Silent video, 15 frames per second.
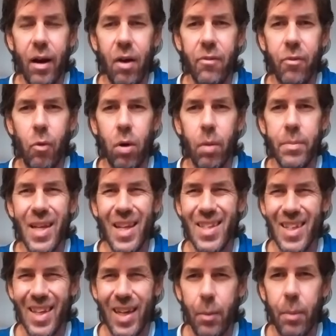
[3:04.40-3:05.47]
form tends
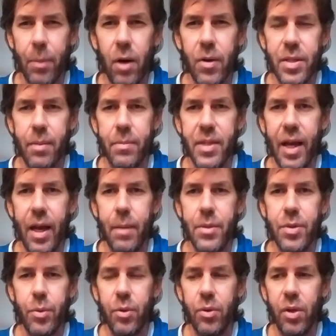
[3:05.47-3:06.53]
to come apart sometimes.
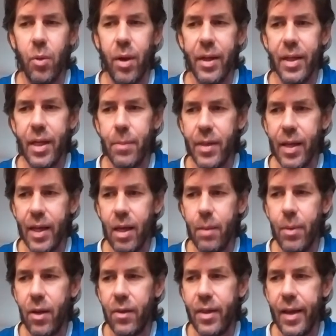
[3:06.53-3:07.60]
So we really want to keep thinking
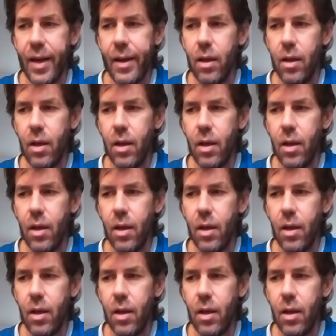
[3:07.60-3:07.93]
about that.